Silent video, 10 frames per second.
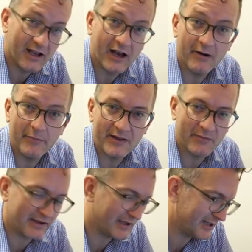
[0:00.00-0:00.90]
Oh, by the
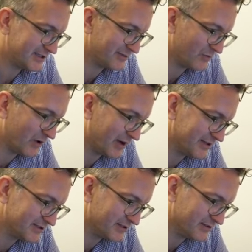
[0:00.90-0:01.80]
way, I had some
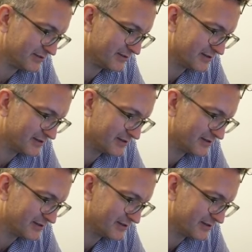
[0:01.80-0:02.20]
wine, so